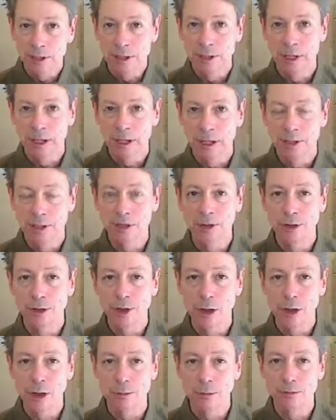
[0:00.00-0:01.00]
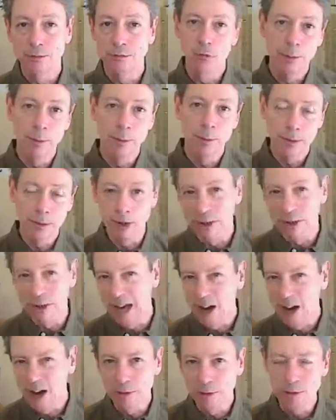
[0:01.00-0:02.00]
again, as you know, women on
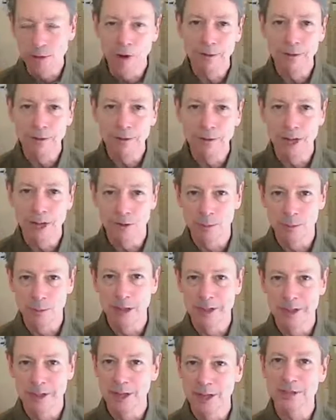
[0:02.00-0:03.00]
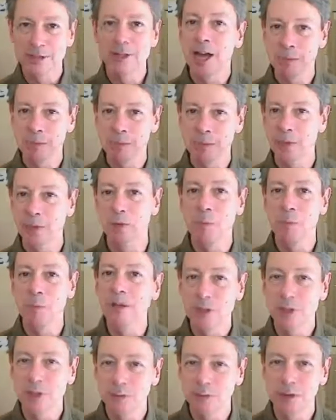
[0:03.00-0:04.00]
average roughly have about seven times as
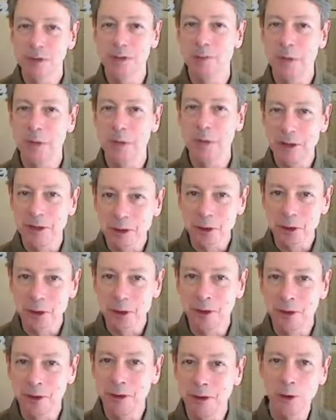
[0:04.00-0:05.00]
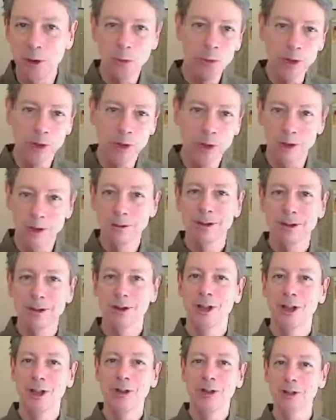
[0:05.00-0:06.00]
much of it as men do, although we're
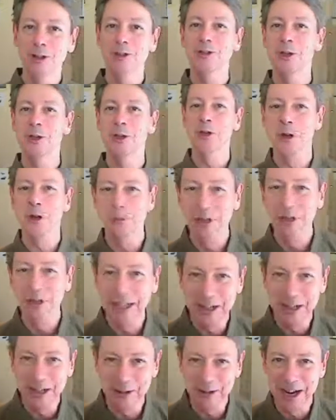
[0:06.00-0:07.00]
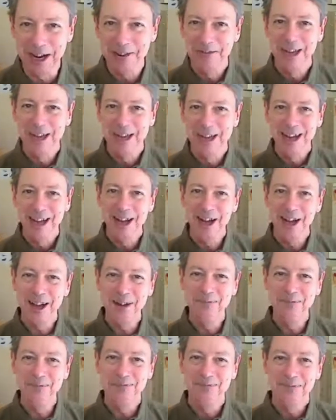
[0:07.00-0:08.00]
loving too. But anyway,
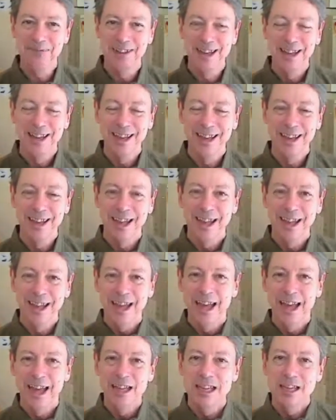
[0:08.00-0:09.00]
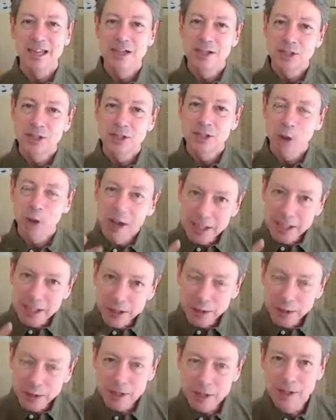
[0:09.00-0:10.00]
uh, so
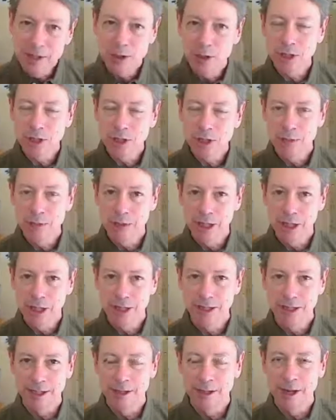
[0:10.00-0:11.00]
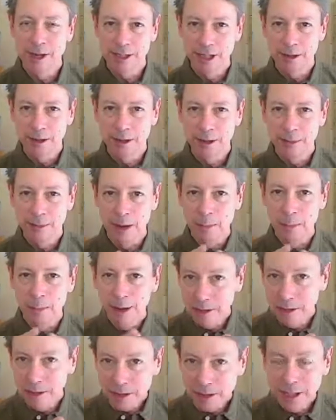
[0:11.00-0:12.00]
oxytocin is usually related to talking about
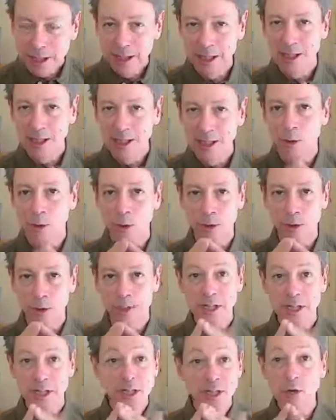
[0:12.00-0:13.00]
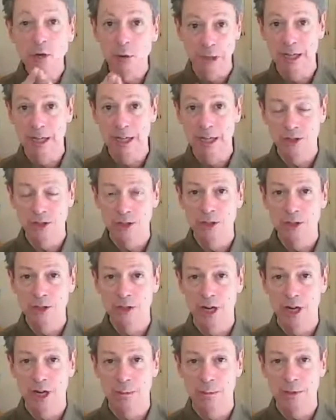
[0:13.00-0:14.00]
parenting or sexual
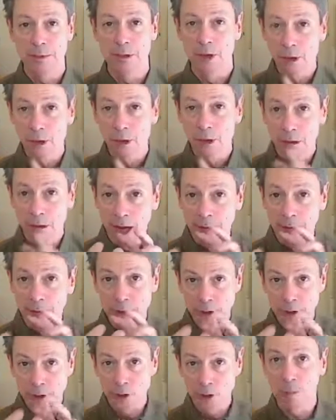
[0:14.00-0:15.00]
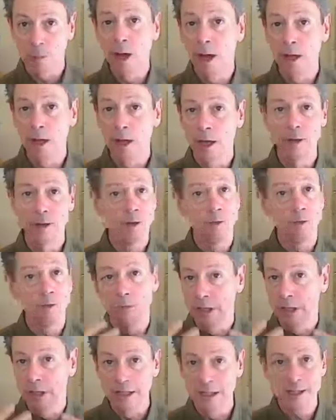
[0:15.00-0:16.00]
relationships, you know, lovers who bond, who
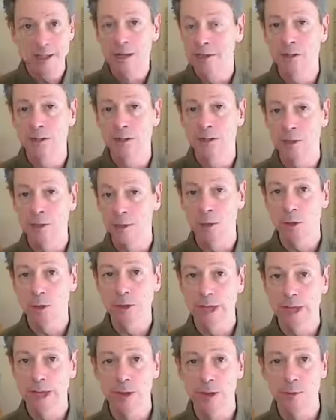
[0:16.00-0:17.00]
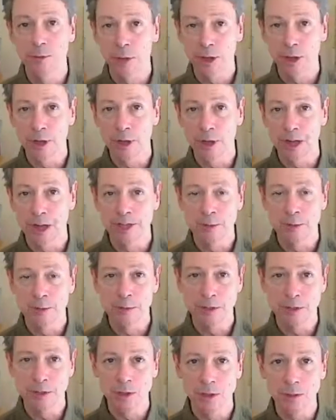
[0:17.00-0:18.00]
release oxytocin when they have an orgasm and
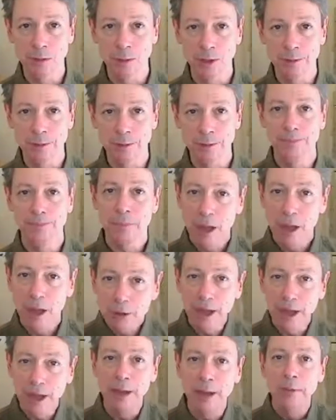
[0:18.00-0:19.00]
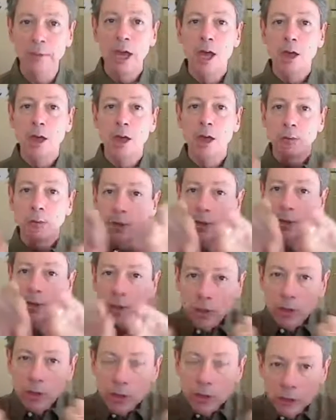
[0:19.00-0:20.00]
so forth. Okay.
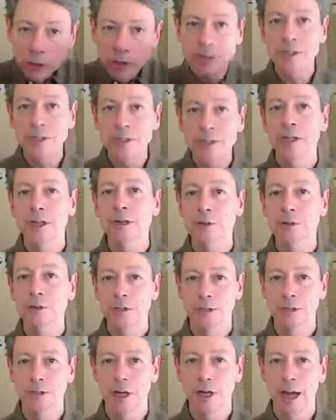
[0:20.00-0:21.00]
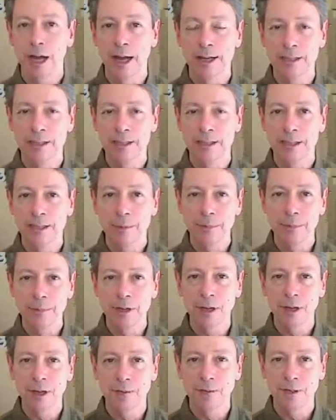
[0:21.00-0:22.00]
Could you distinguish uh, something
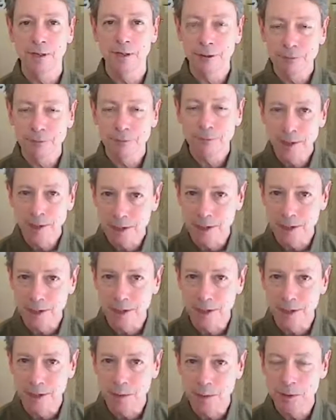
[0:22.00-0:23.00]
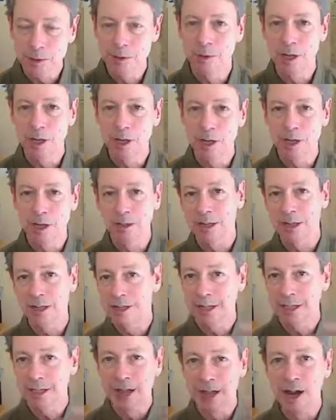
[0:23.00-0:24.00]
of the differences between, let's
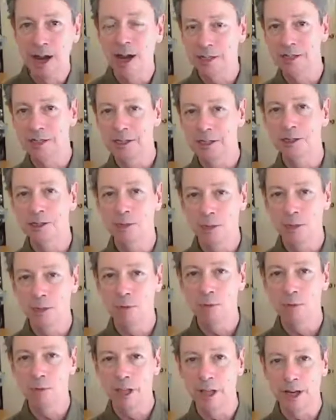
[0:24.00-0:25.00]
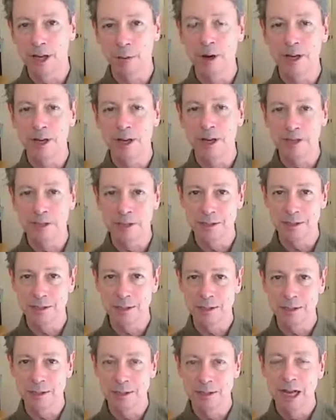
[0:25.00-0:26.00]
say, oxytocin-related
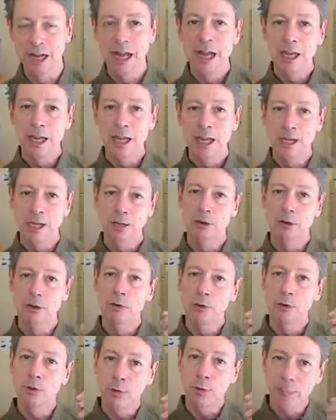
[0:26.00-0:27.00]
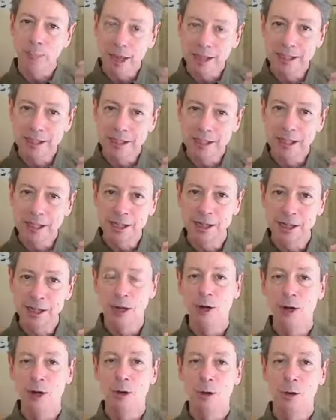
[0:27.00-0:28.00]
processes in romantic
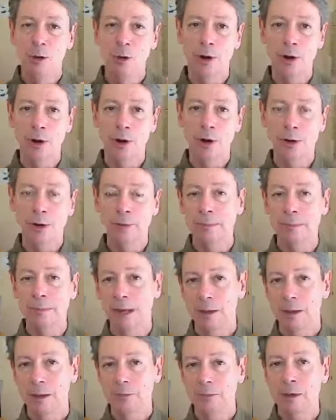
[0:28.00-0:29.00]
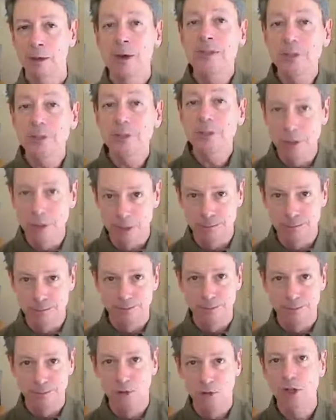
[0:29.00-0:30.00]
or parental
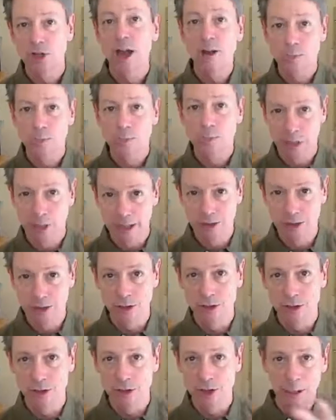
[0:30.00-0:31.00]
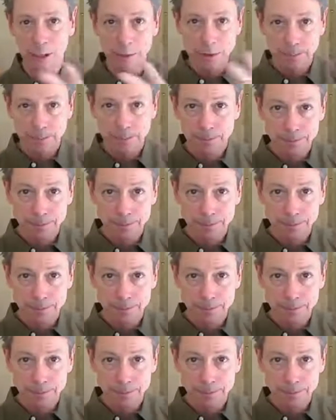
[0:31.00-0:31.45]
child relationships